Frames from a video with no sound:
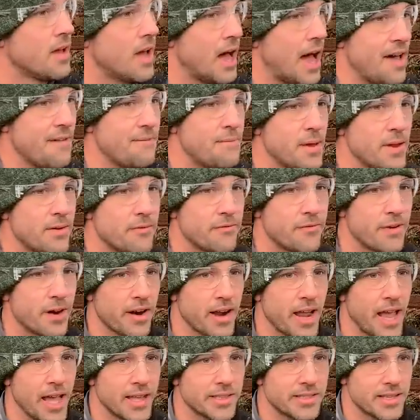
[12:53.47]
I've been very
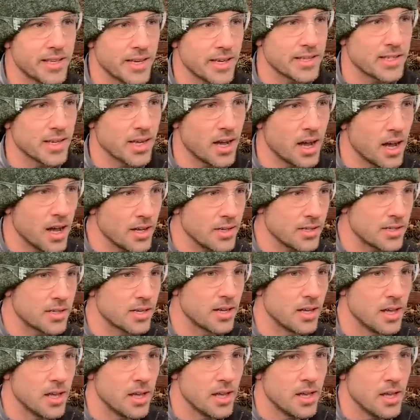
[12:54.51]
hesitant to hunt
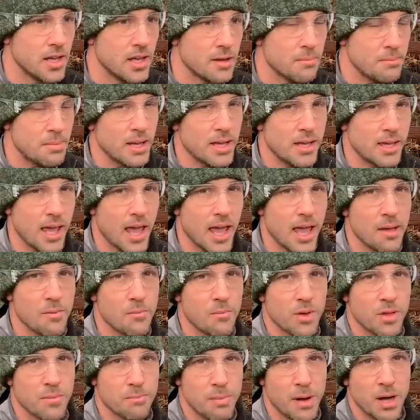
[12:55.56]
big game
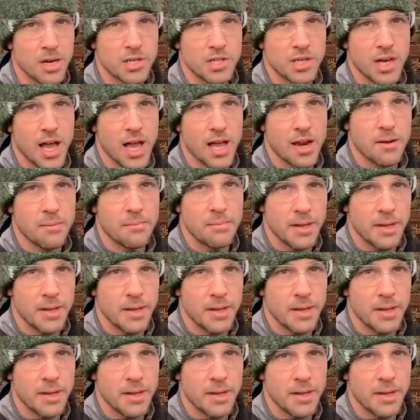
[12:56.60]
with buckshot